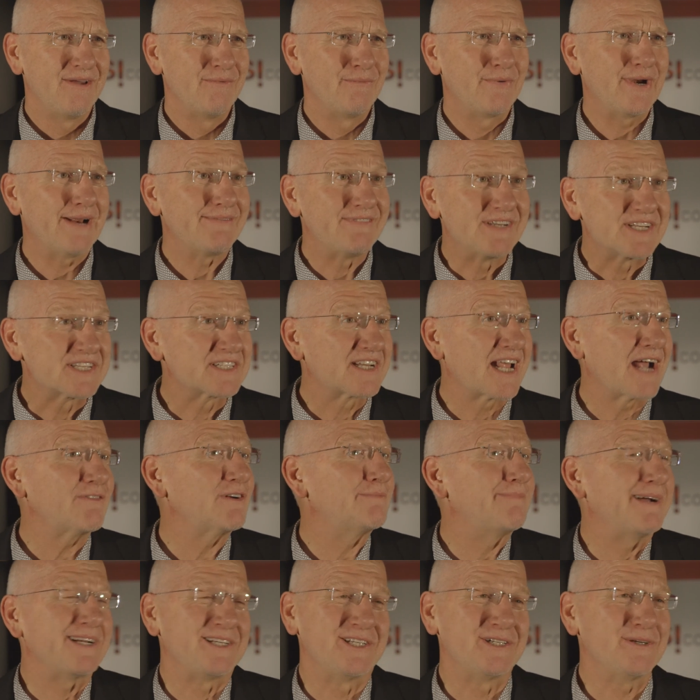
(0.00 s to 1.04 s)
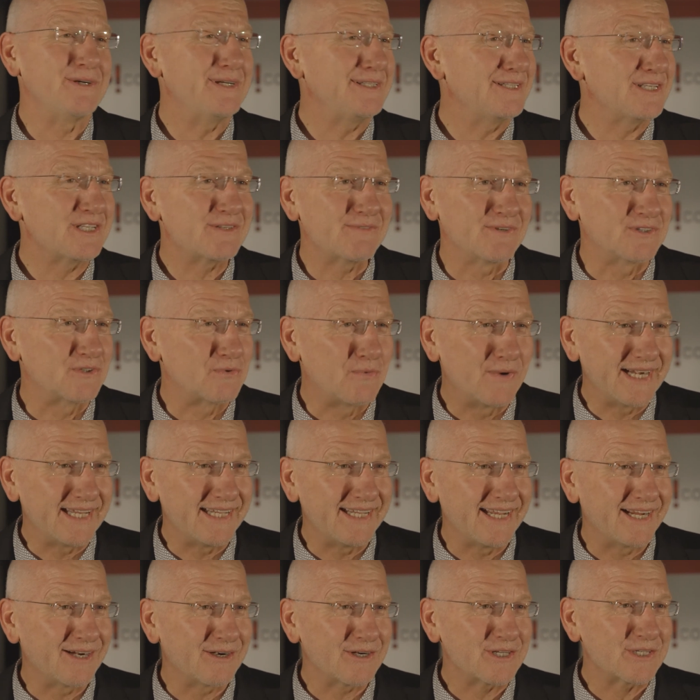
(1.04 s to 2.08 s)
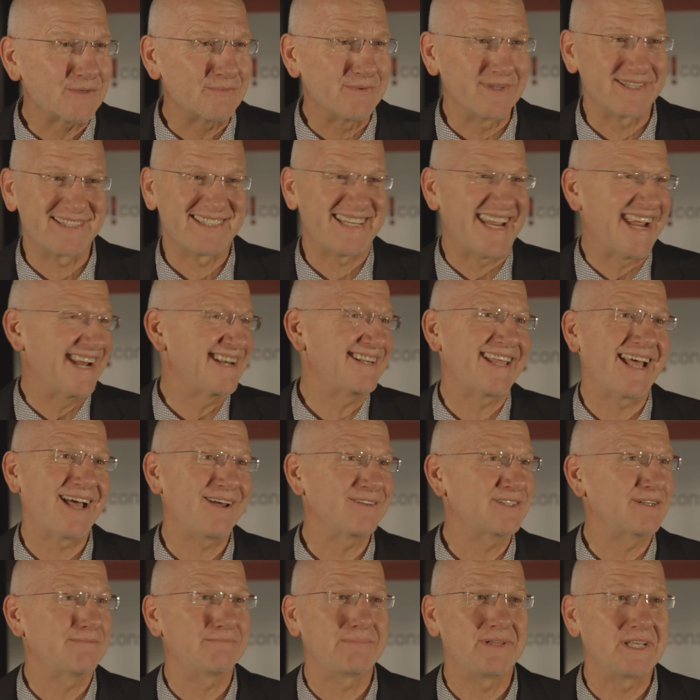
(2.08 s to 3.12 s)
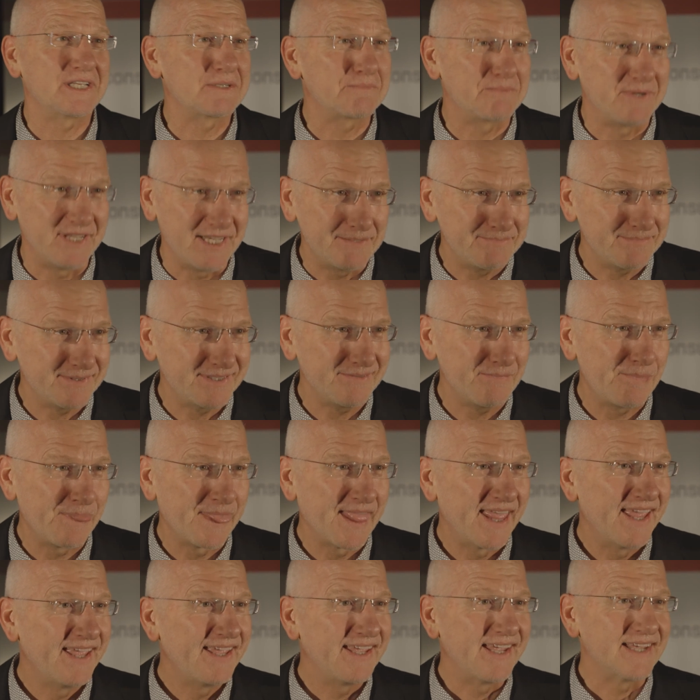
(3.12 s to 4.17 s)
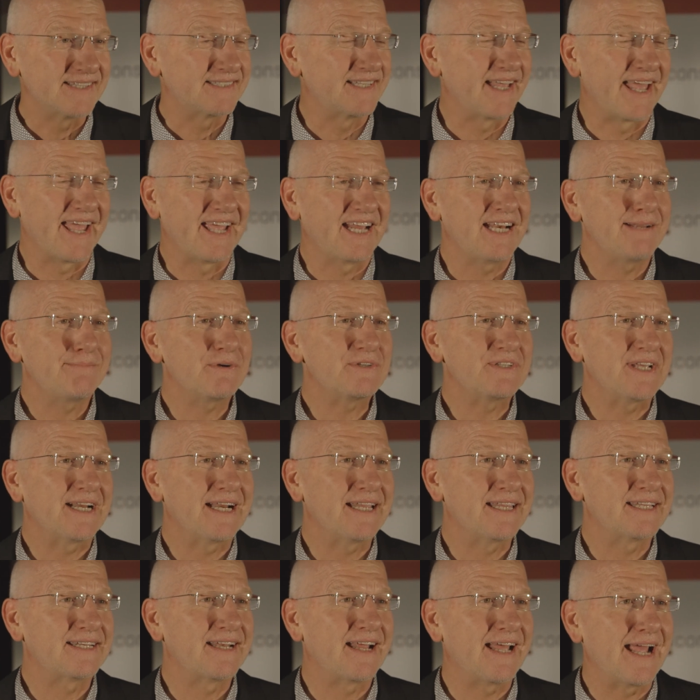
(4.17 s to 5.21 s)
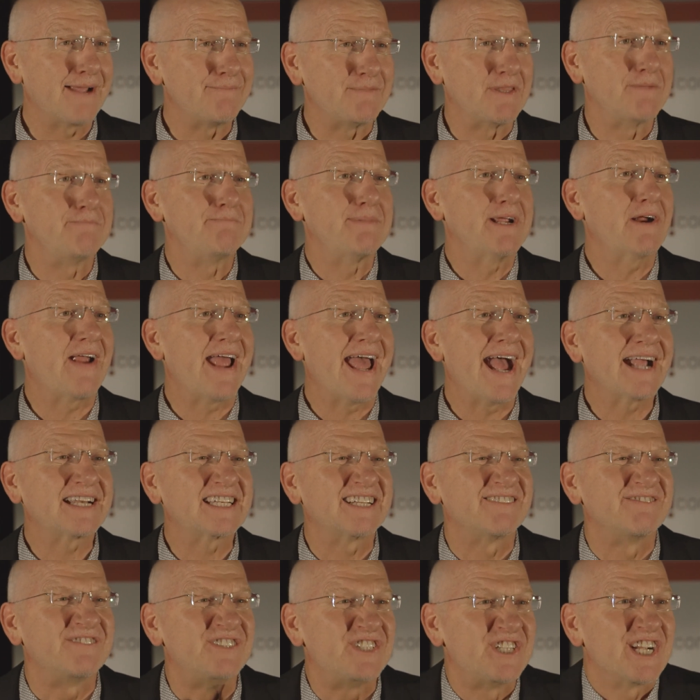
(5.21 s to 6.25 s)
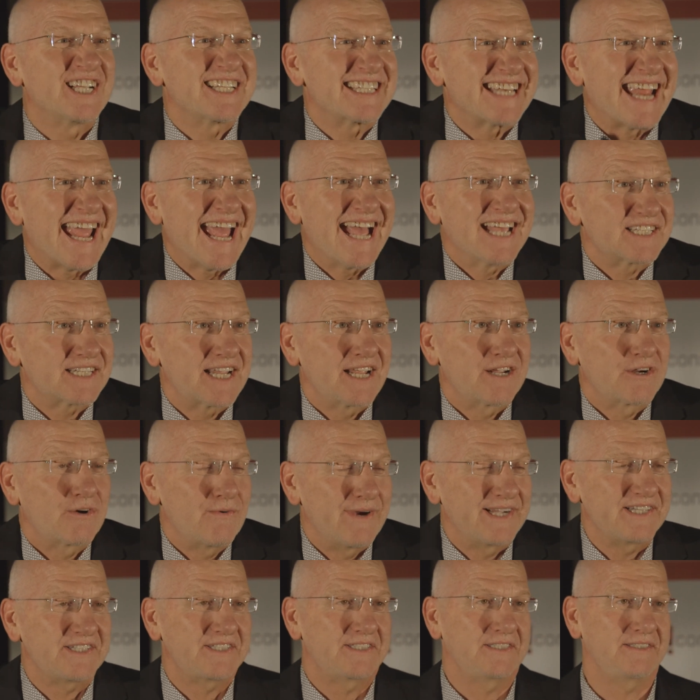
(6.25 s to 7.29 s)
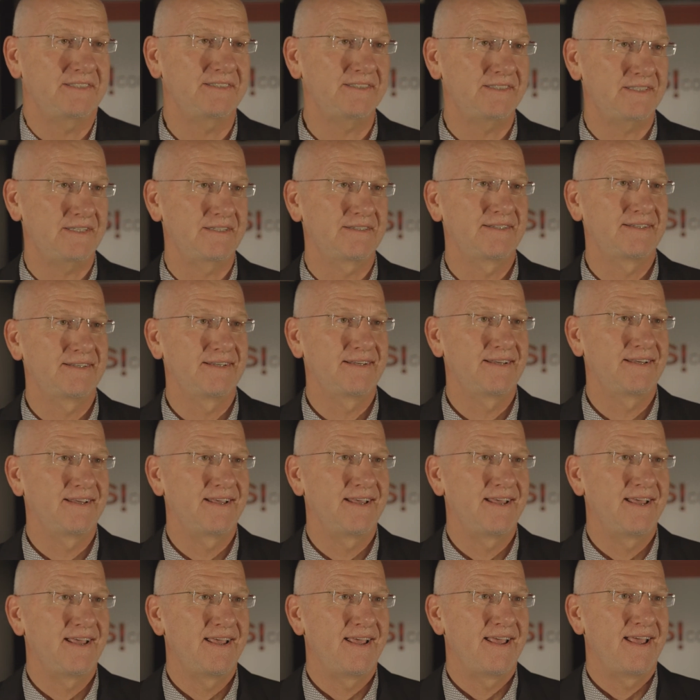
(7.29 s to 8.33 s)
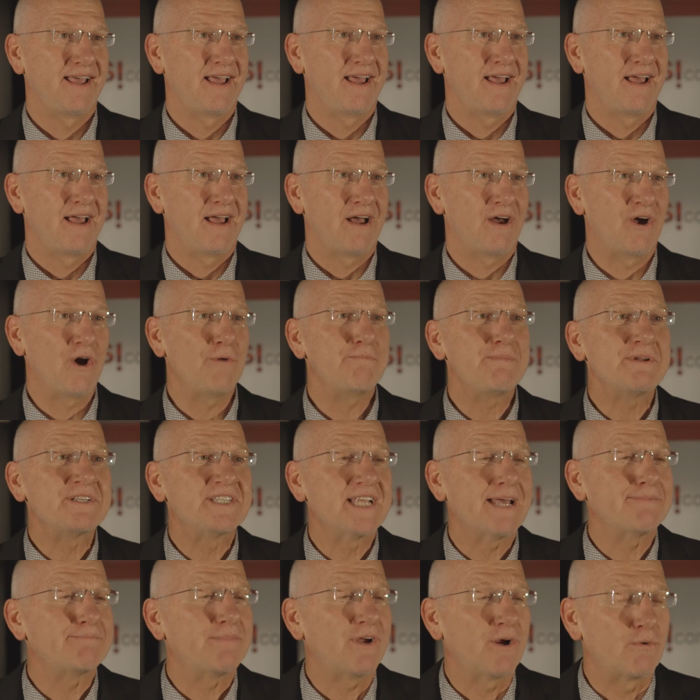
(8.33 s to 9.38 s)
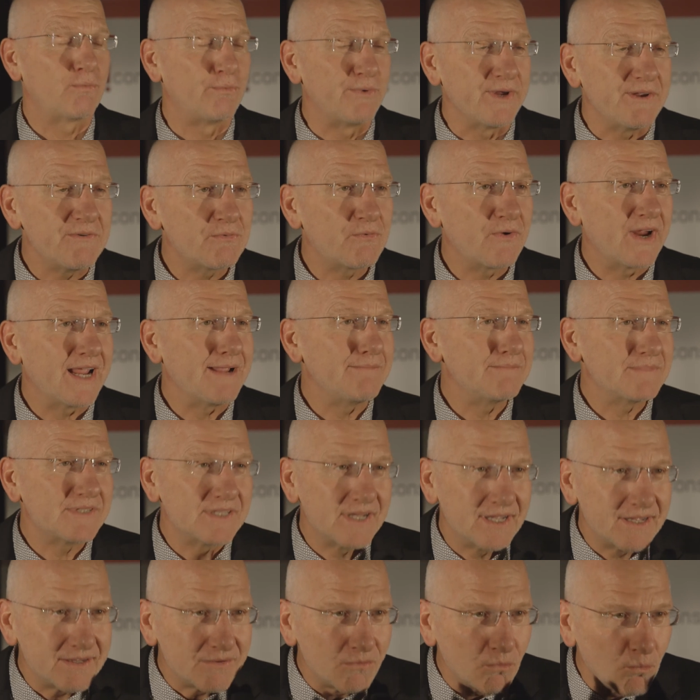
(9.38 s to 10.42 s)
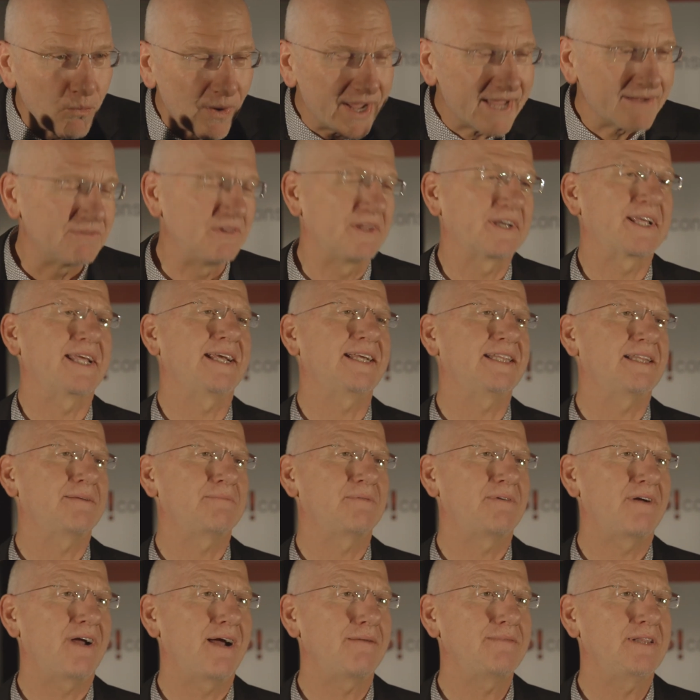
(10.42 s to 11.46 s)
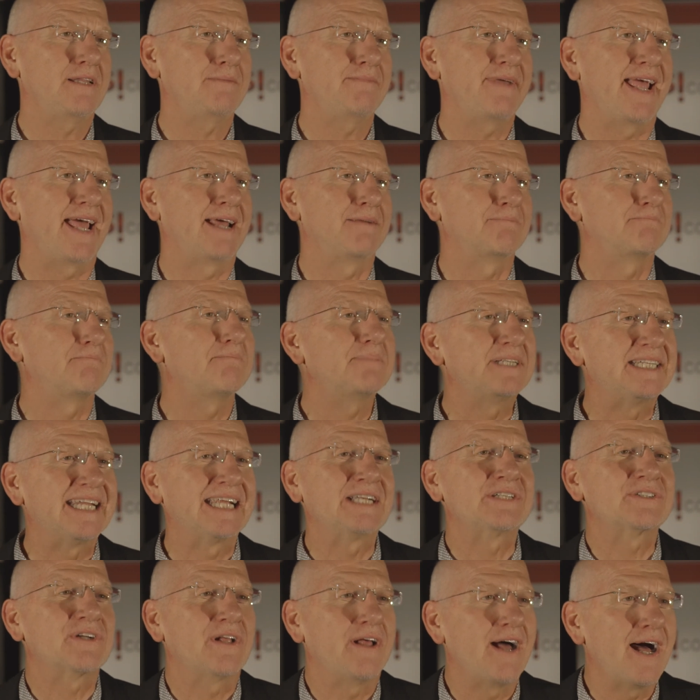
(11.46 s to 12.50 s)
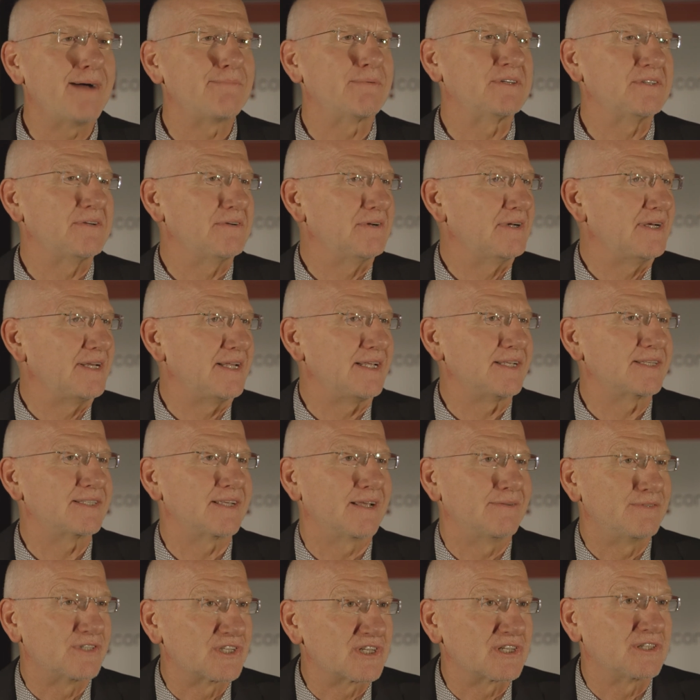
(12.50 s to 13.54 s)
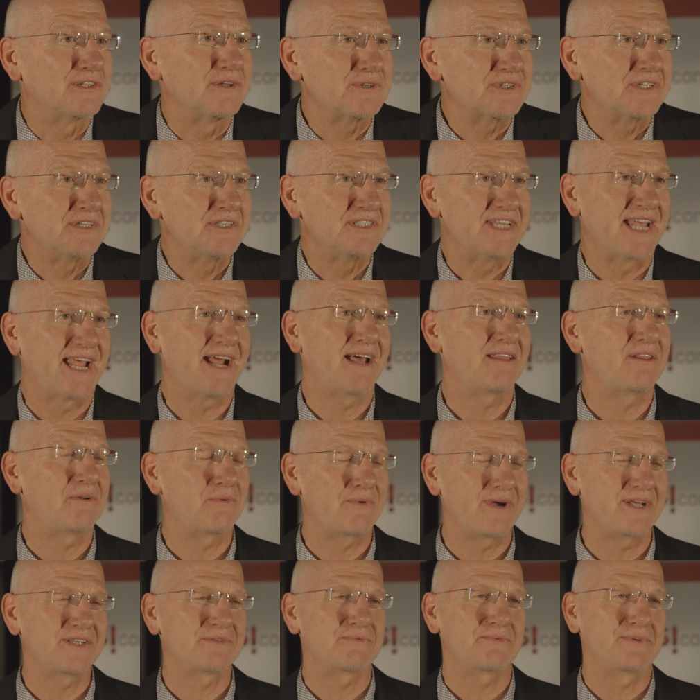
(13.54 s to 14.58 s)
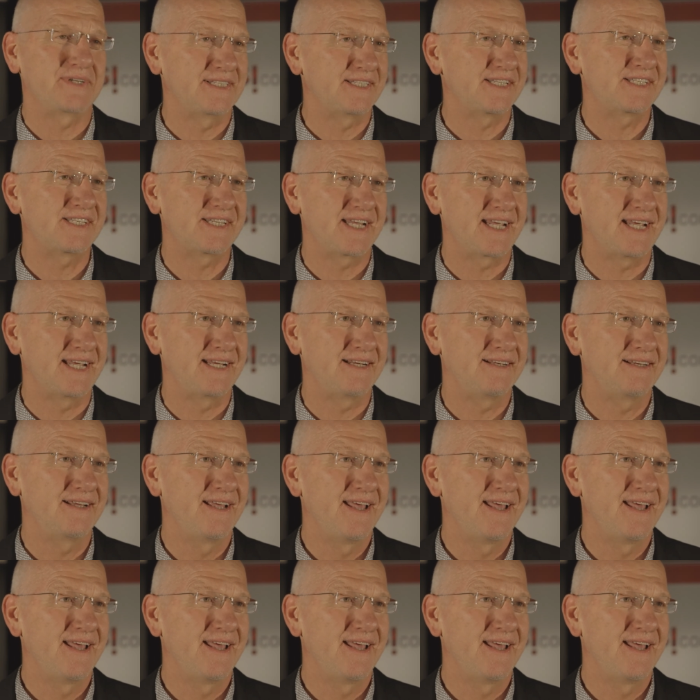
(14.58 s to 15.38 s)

What I've discovered by doing this for 20 years with 10,000 plus people is that 80% of the time, the mere act of just asking questions opens up a reframed way of looking at the problem and potential opportunities and solutions they otherwise wouldn't see.